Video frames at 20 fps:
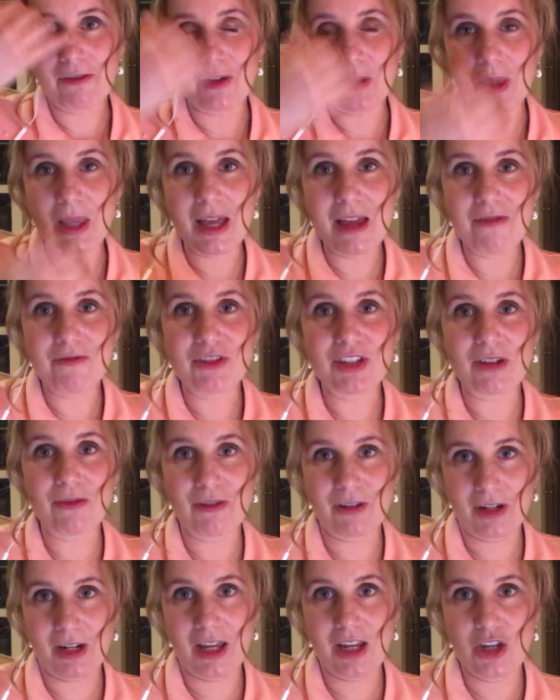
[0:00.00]
live
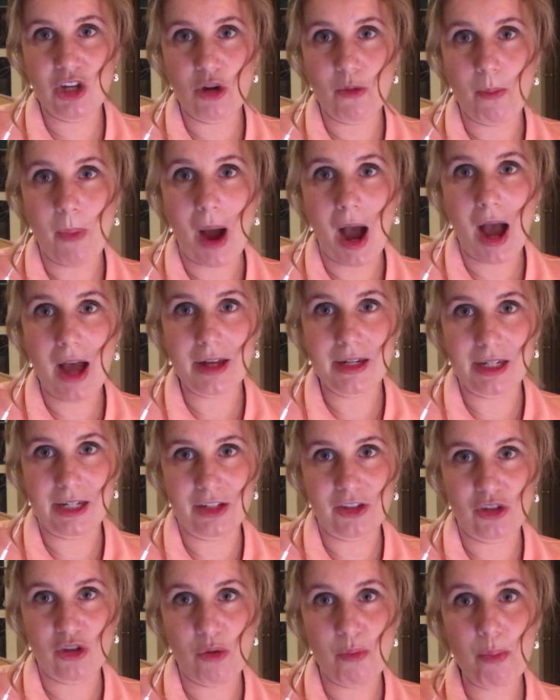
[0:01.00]
differently in your body.
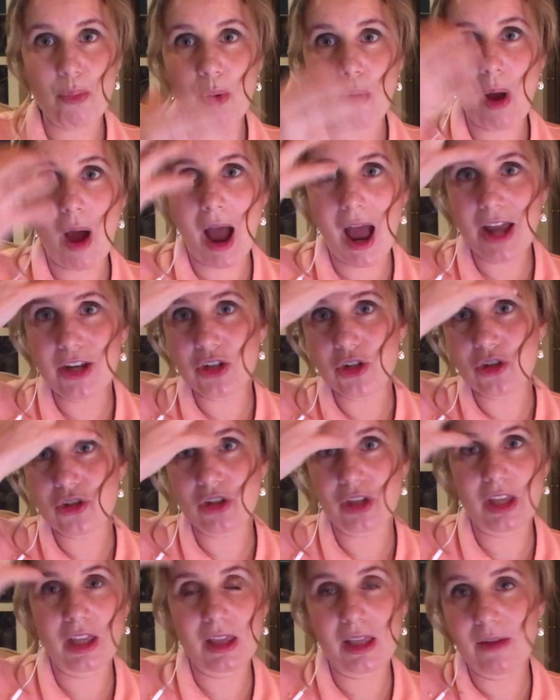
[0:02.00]
So pride
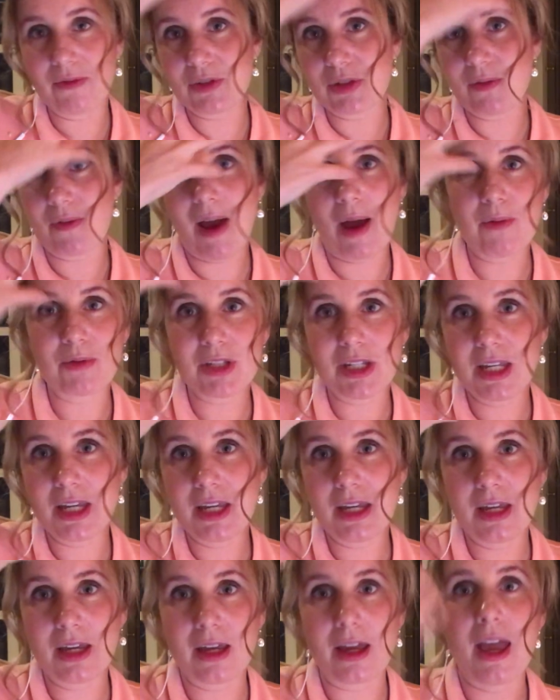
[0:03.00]
usually lives around
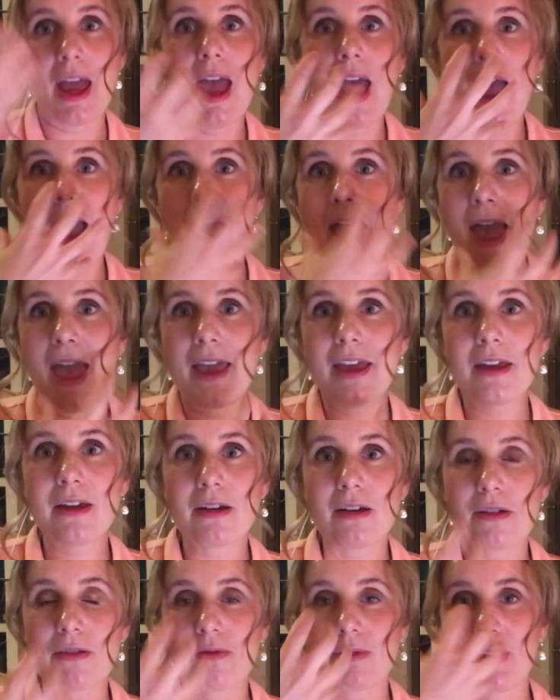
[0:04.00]
here.
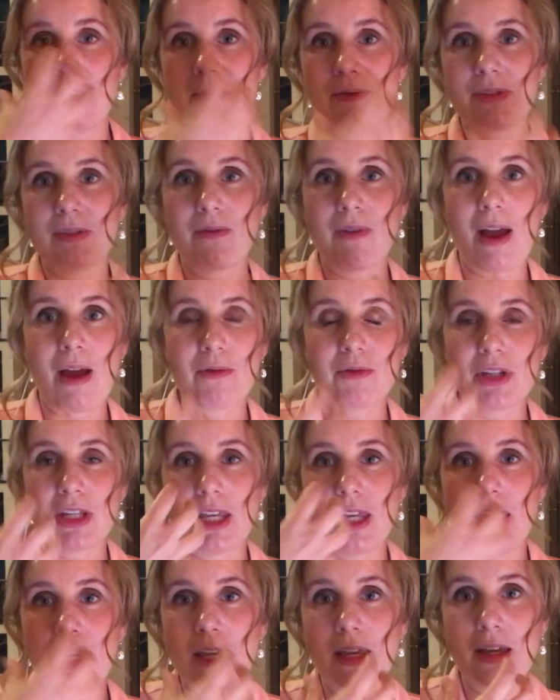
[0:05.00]
Anger lives around
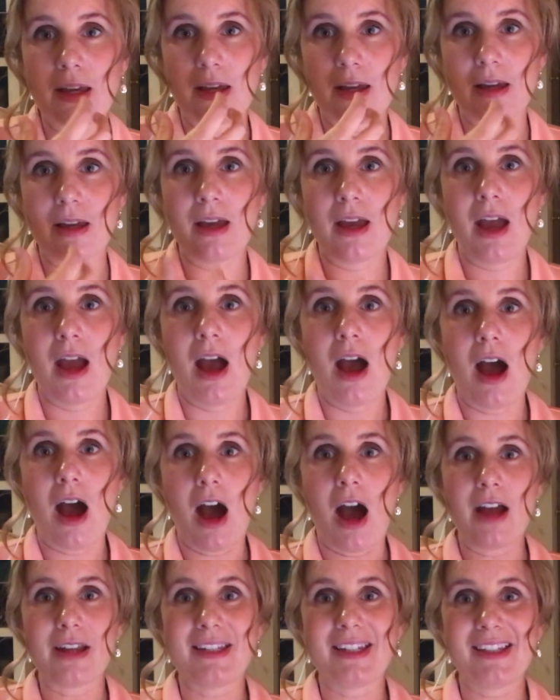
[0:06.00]
here.
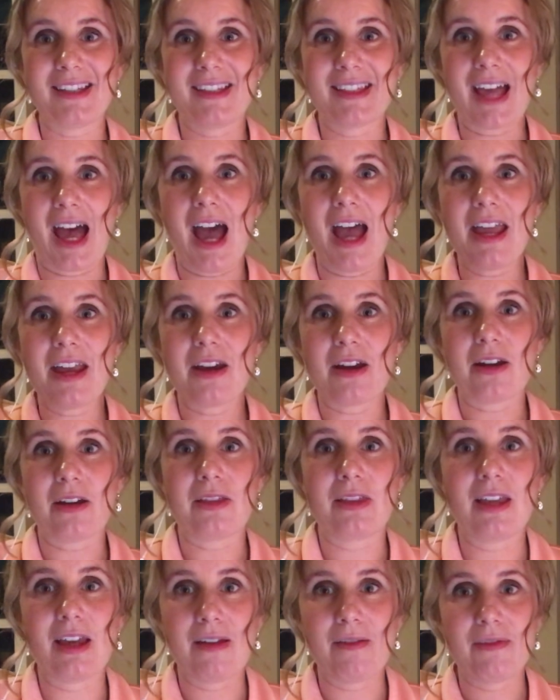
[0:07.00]
Desire
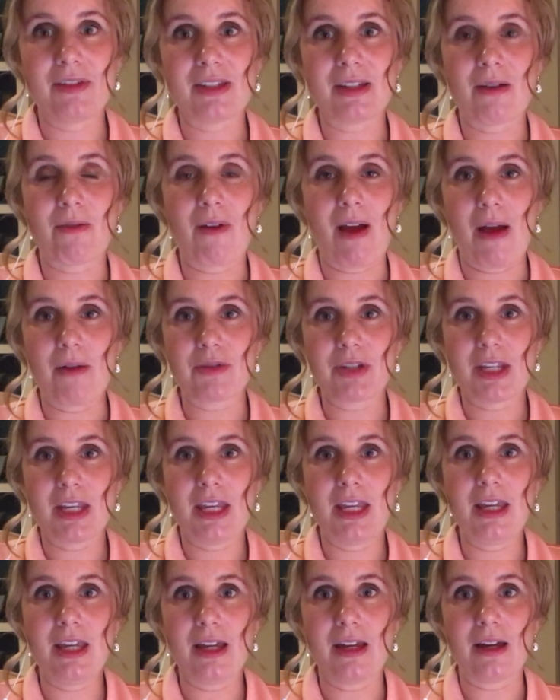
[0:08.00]
lives around
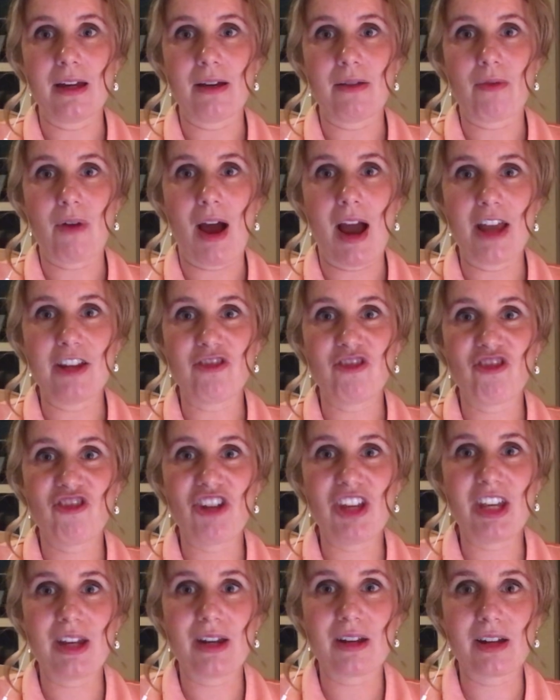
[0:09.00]
here, right?
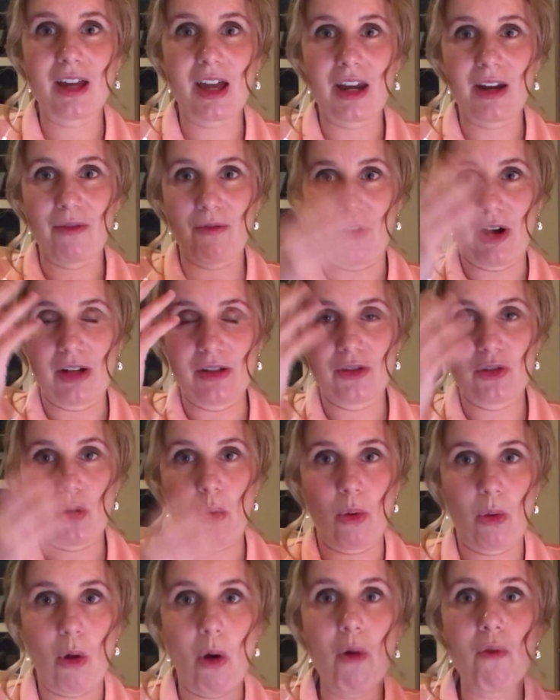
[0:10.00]
Fear kind of runs
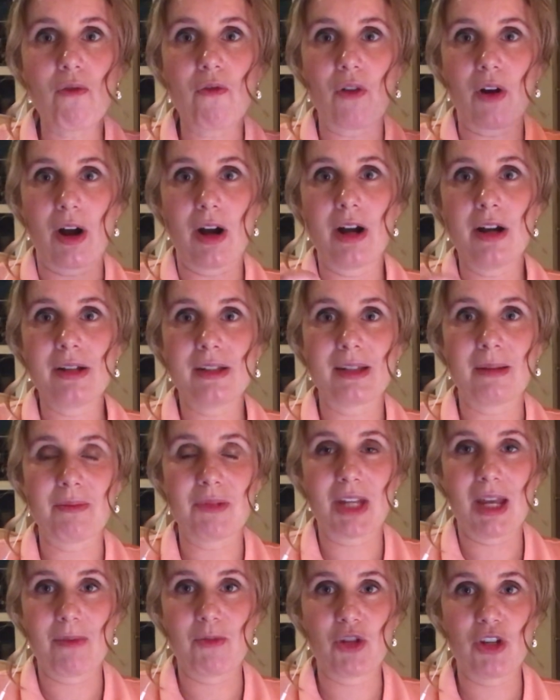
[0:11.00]
all over.
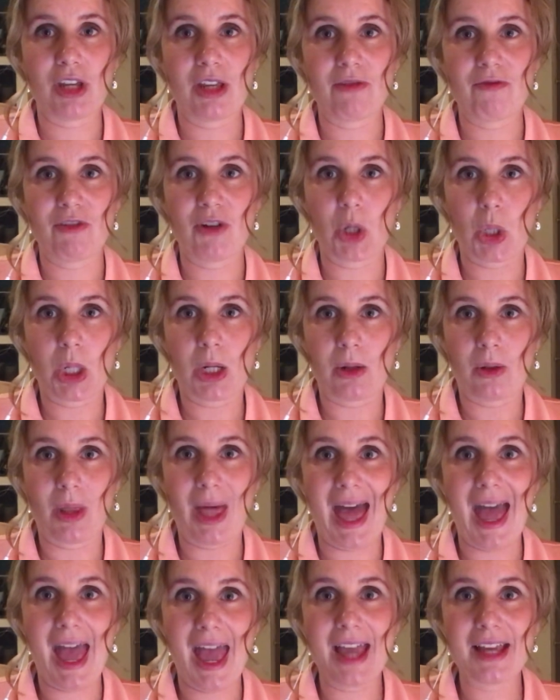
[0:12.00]
Sometimes you can feel it in the
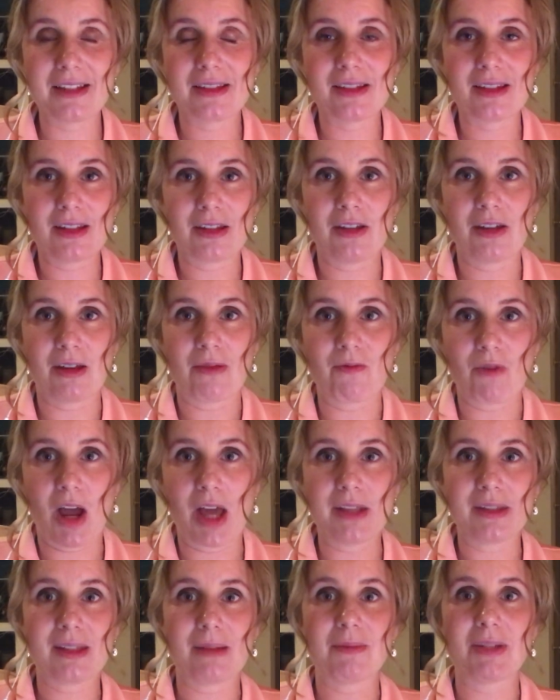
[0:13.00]
legs, you can
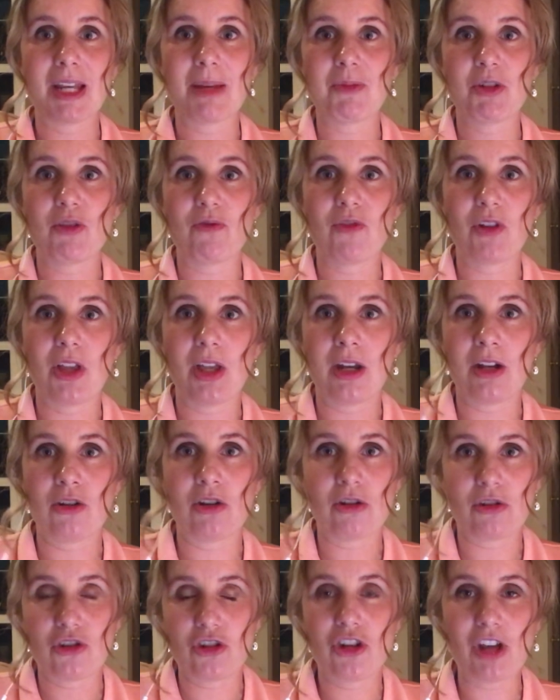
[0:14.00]
run. Sometimes you feel it in
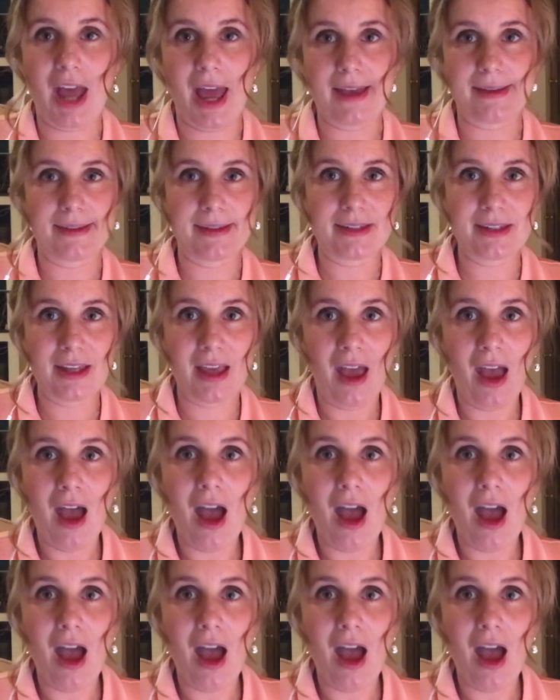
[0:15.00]
your chest,